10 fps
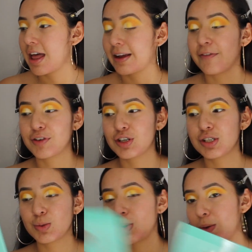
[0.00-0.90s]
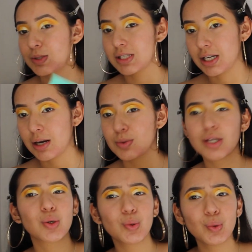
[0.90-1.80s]
at first when I was done I was
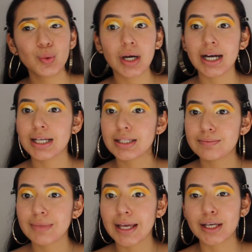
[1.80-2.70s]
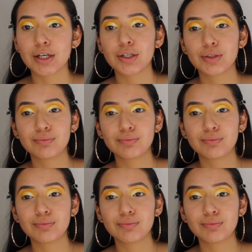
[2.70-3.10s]
like, ooh, like